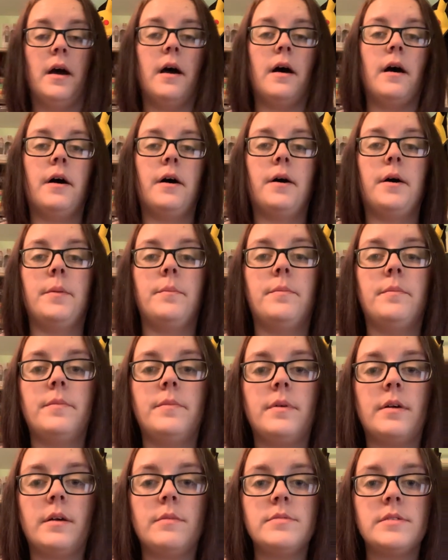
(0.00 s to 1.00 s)

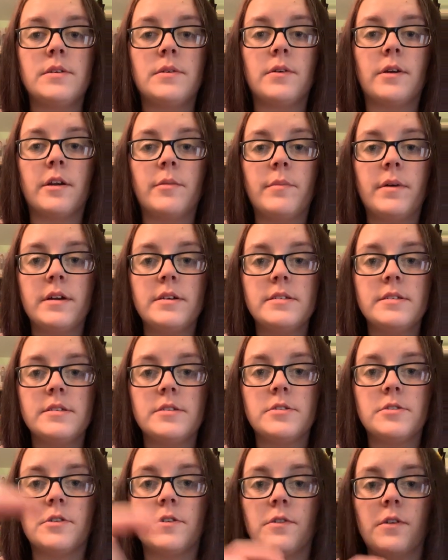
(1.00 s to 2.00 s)
I'm sorry, my
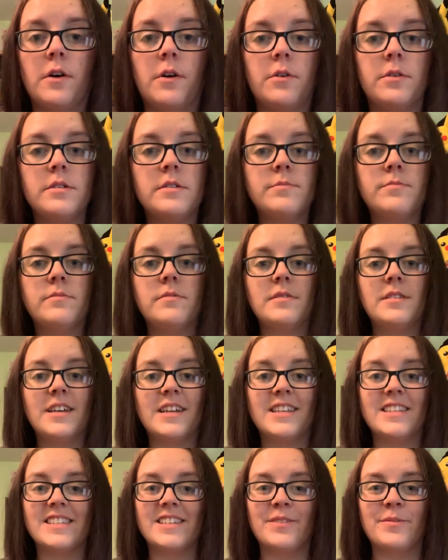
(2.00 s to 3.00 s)
sister-in-law is
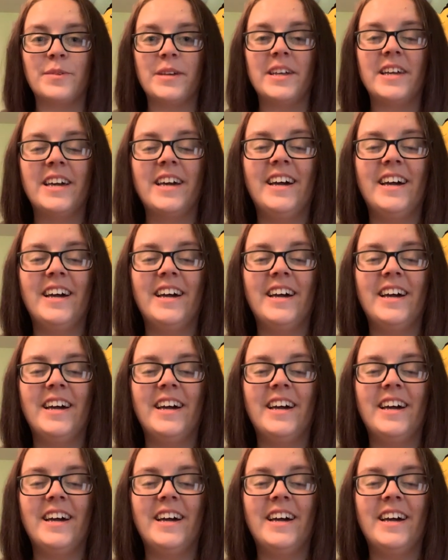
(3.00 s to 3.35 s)
texting me.